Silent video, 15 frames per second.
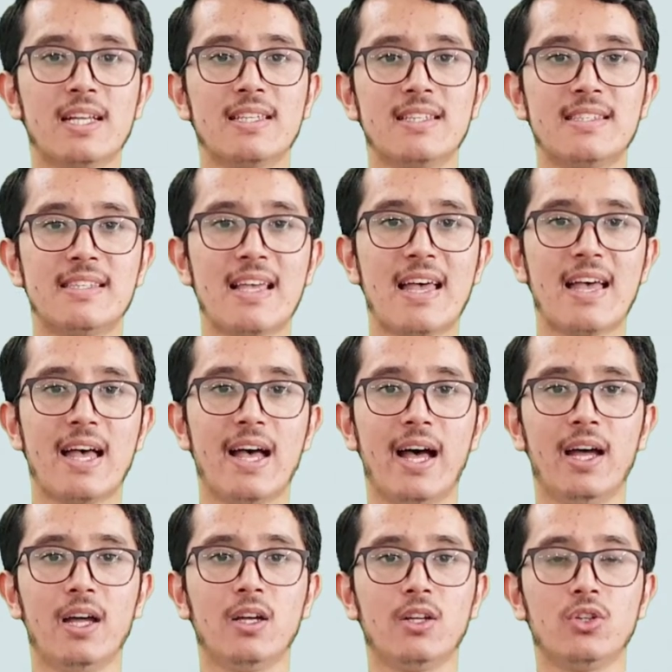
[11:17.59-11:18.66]
Za,
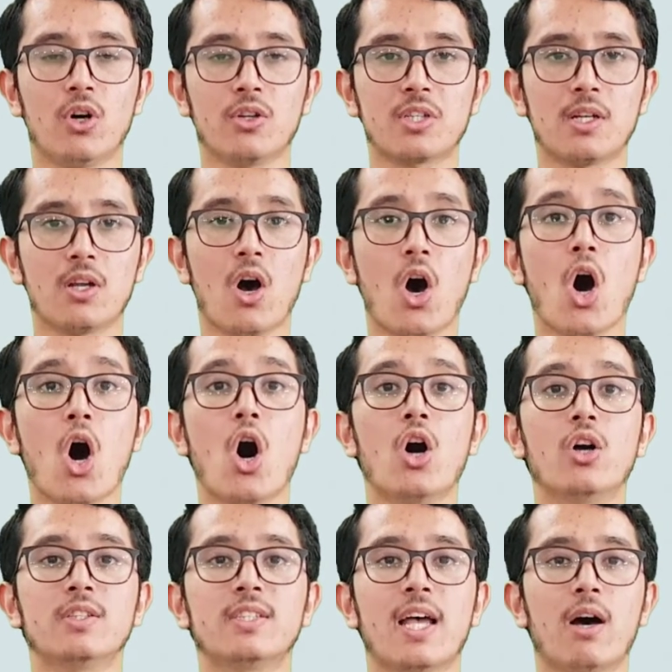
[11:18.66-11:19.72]
not an a
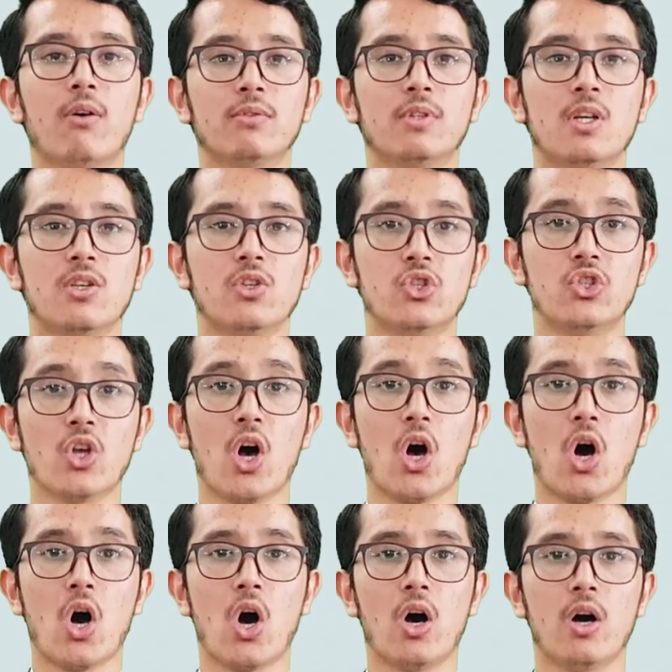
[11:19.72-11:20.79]
sound.
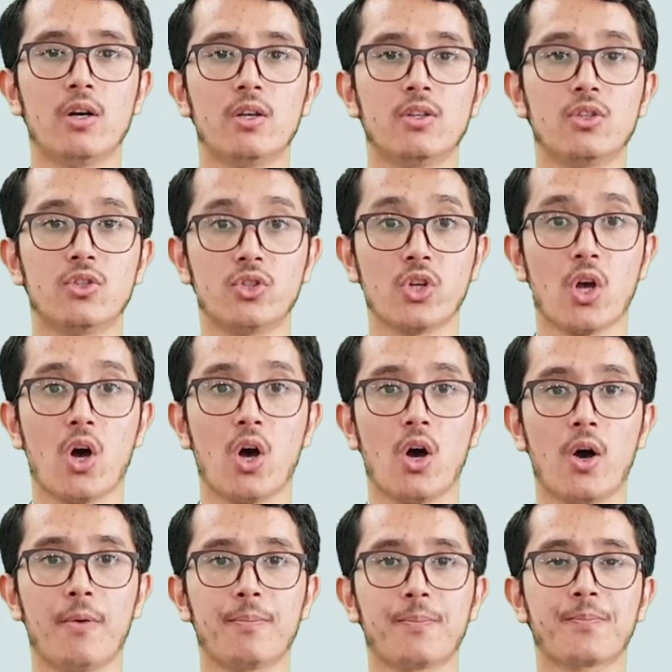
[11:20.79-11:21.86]
Za, za.